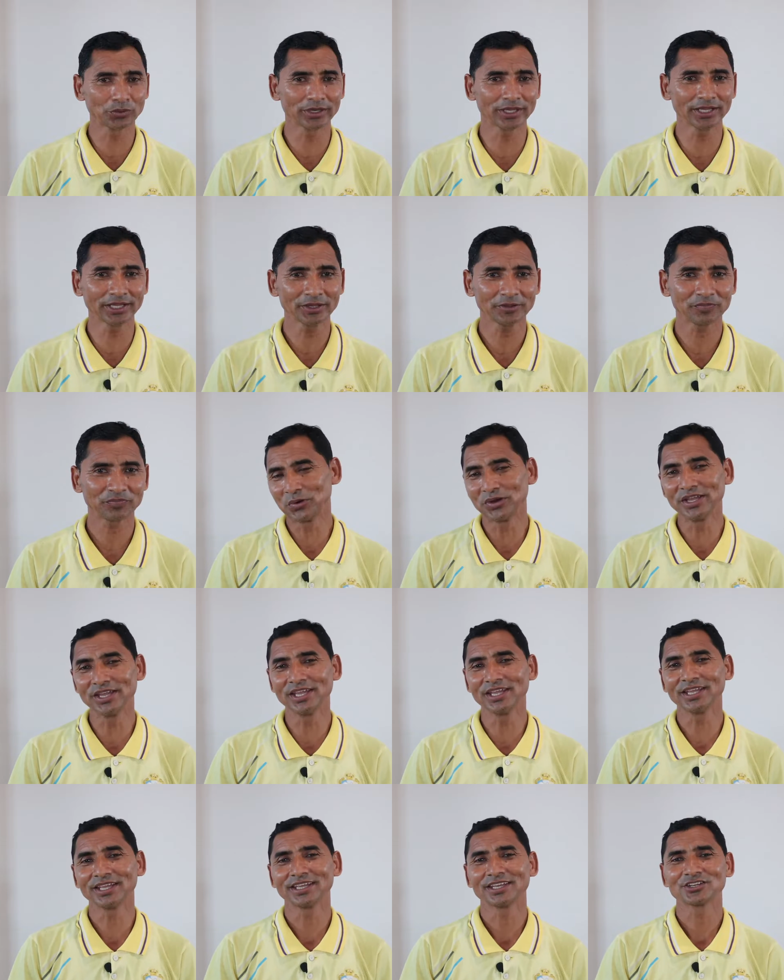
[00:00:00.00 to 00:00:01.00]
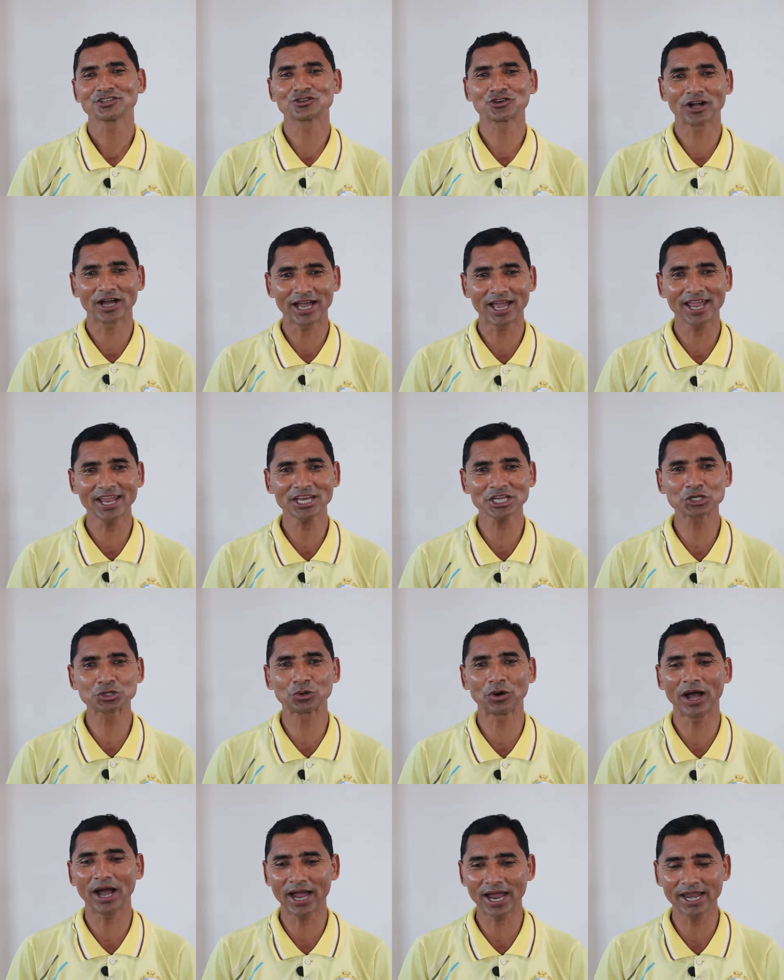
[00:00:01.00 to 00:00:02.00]
the way. We tried
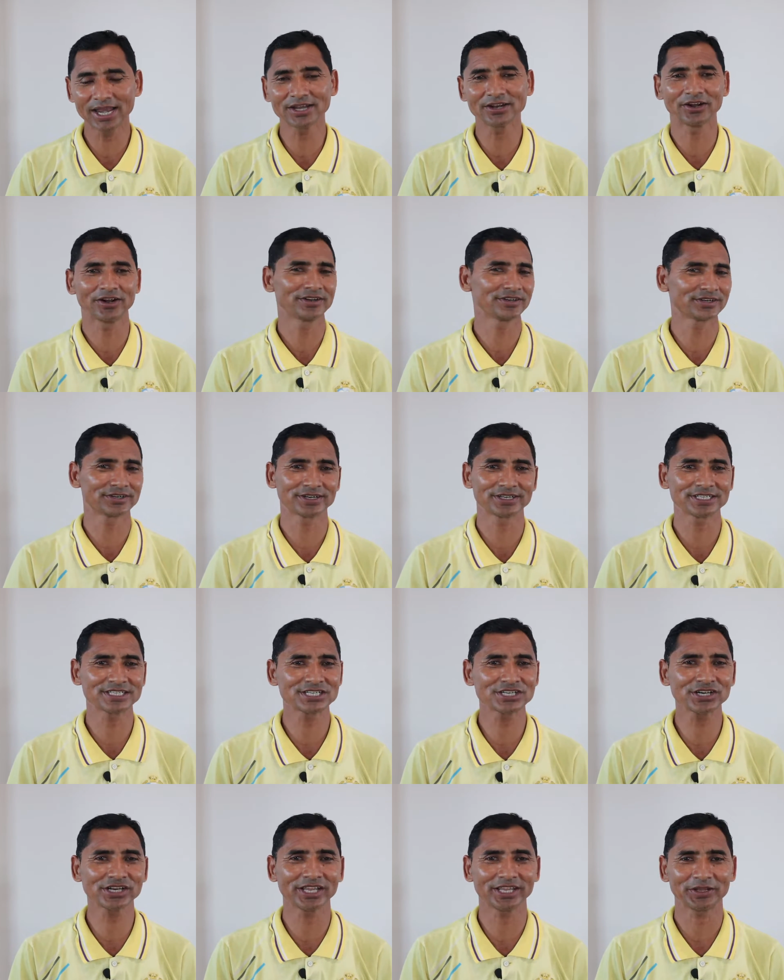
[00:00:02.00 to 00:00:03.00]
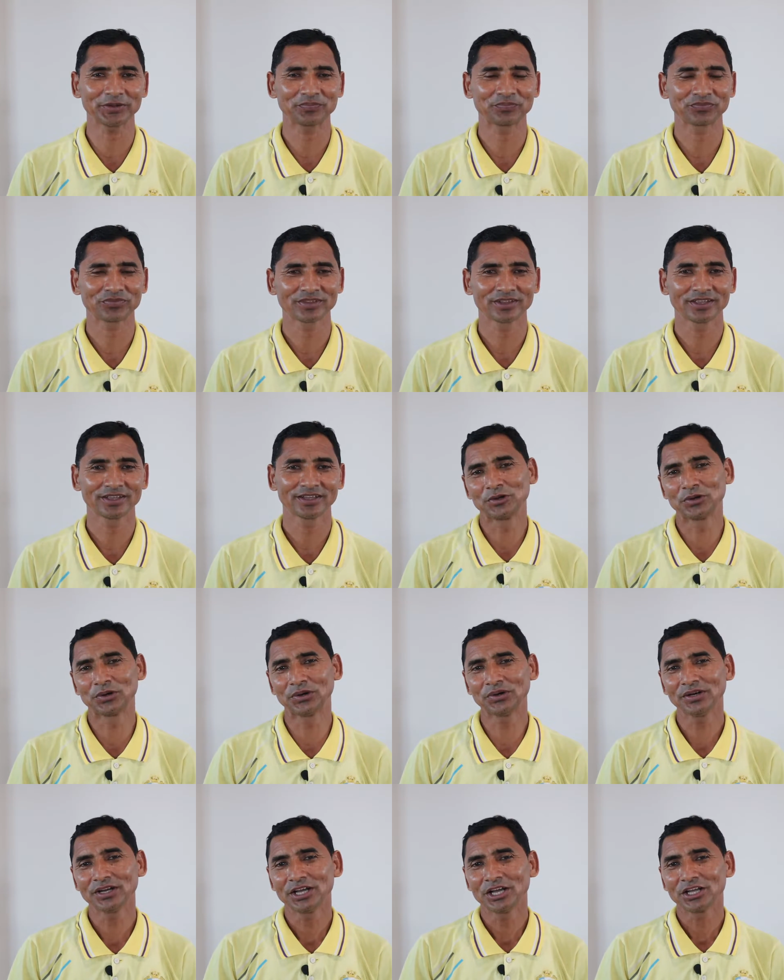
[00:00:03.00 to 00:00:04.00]
to hide under a tree. You
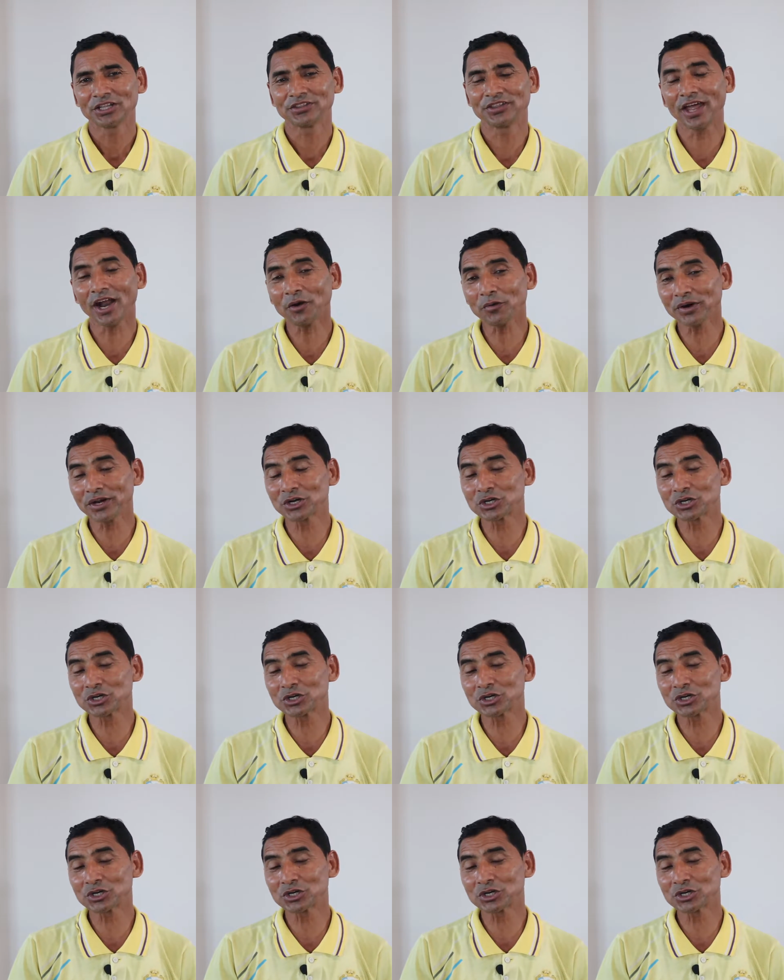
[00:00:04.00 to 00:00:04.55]
know, there